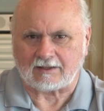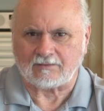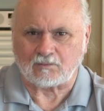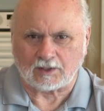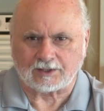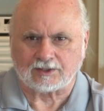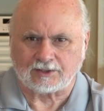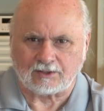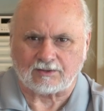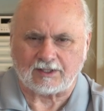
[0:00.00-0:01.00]
If we could
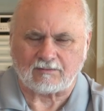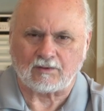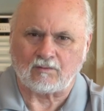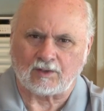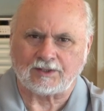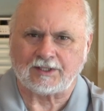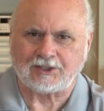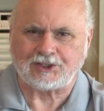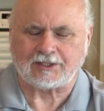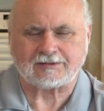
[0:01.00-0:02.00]
do it, we wouldn't
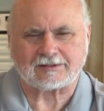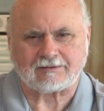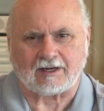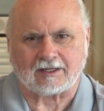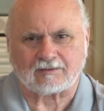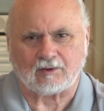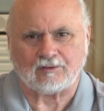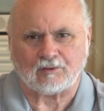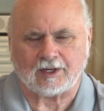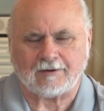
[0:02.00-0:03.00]
need Jesus Christ,
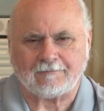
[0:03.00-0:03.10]
would we?